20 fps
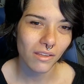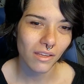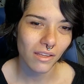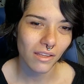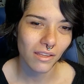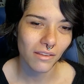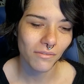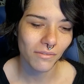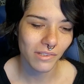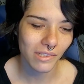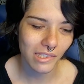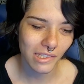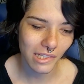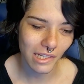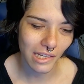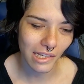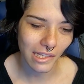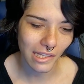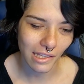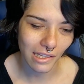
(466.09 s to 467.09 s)
and it was
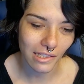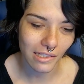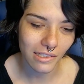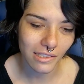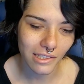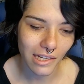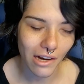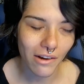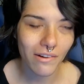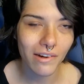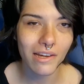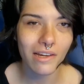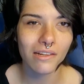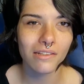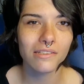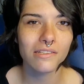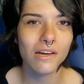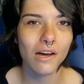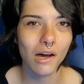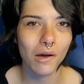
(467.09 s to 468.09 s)
like the cherry
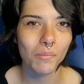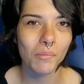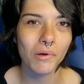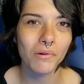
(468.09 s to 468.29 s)
on top.